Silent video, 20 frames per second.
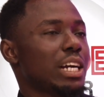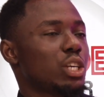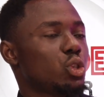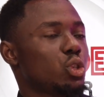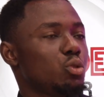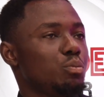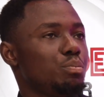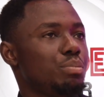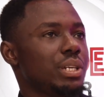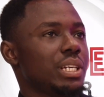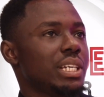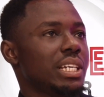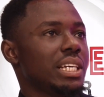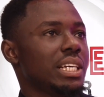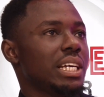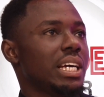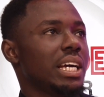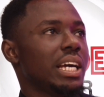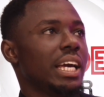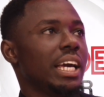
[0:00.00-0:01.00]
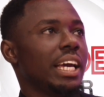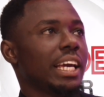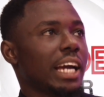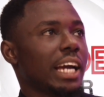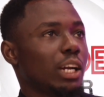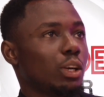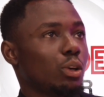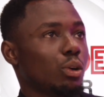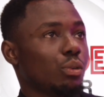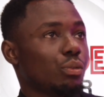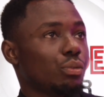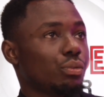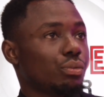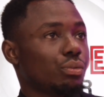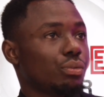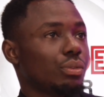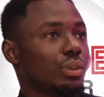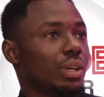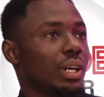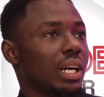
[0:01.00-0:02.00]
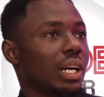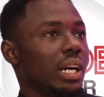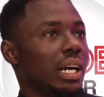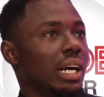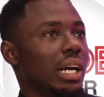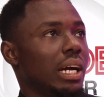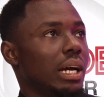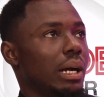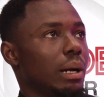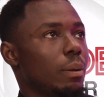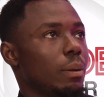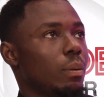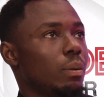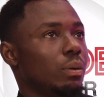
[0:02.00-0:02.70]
should be a kind of uh,